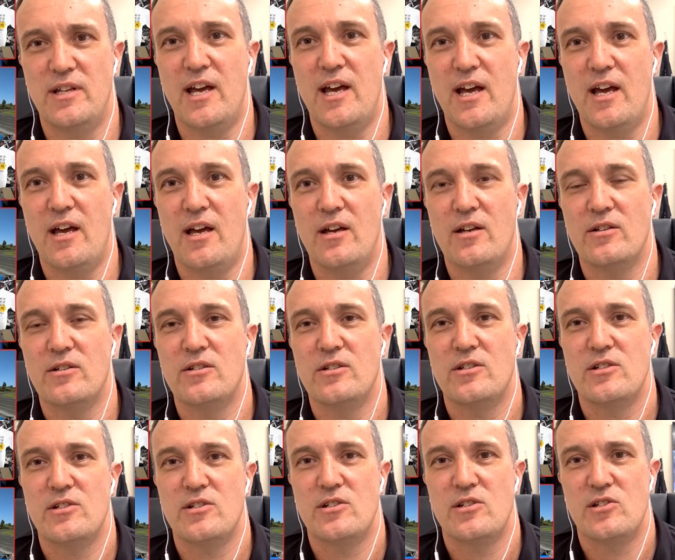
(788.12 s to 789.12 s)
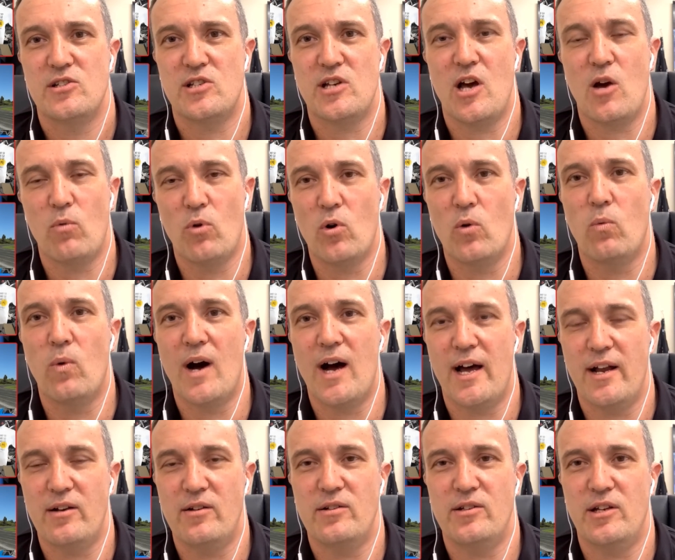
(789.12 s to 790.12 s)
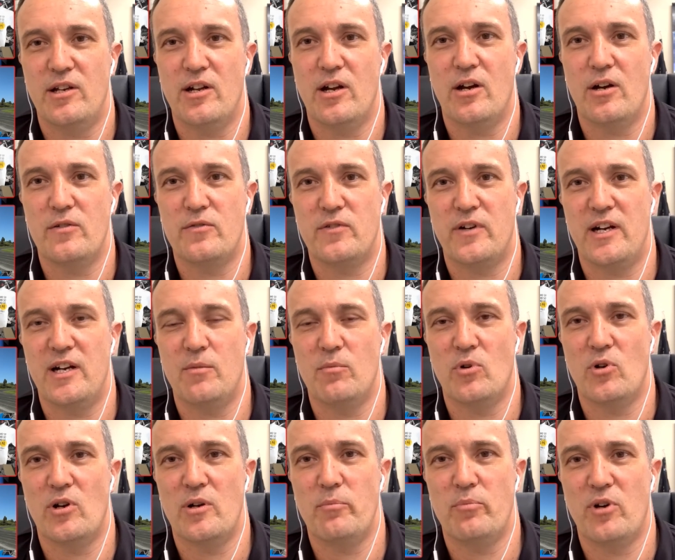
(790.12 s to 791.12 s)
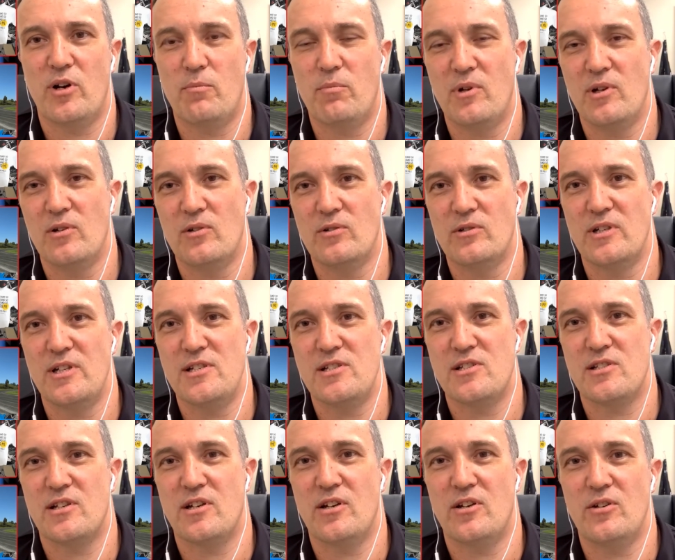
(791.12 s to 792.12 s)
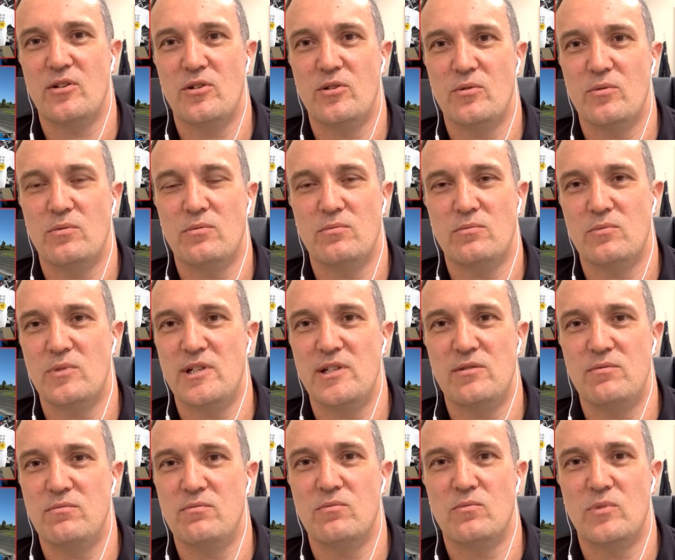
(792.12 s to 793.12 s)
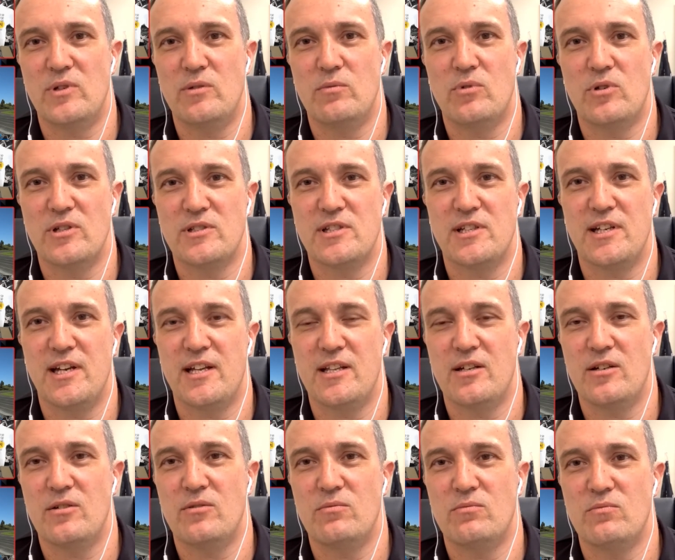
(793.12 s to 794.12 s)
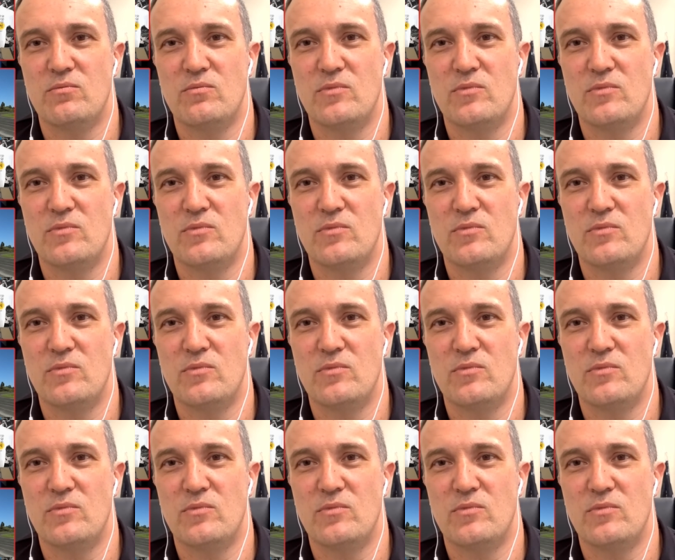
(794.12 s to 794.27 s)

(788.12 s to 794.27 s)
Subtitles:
yeah. So one, you know, a friend of mine, Bob Malloy, so who we work together